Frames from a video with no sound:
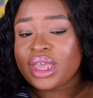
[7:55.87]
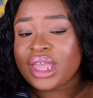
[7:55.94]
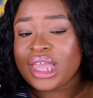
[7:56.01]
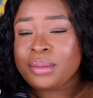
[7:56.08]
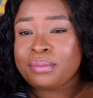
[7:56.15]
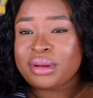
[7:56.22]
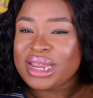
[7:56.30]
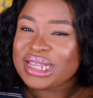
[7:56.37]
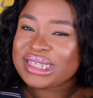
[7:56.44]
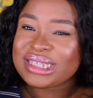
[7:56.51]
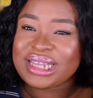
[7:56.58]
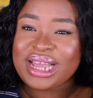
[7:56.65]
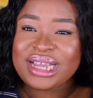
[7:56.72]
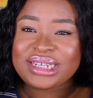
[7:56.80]
It blends
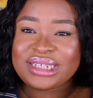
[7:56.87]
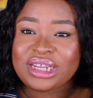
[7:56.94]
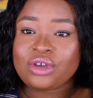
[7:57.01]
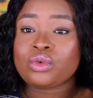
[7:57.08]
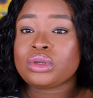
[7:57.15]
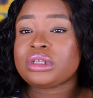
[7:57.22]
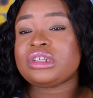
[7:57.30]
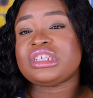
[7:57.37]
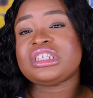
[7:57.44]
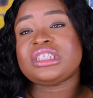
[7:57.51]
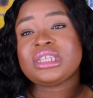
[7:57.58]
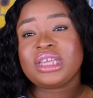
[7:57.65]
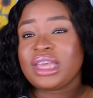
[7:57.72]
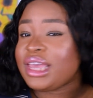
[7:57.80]
nicely on the
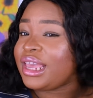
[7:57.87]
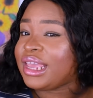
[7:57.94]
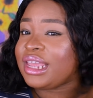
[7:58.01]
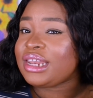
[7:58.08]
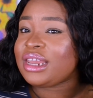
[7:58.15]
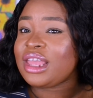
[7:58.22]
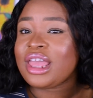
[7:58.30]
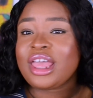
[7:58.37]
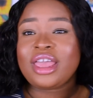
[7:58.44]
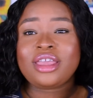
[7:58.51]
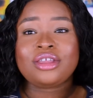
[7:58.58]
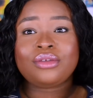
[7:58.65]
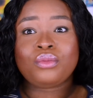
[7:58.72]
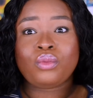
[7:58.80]
skin.
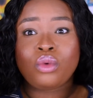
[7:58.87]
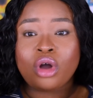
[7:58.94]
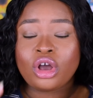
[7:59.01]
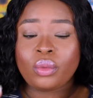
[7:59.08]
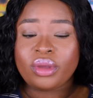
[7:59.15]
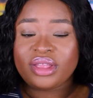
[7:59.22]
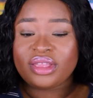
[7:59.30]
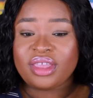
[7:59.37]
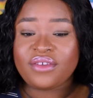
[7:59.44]
It works with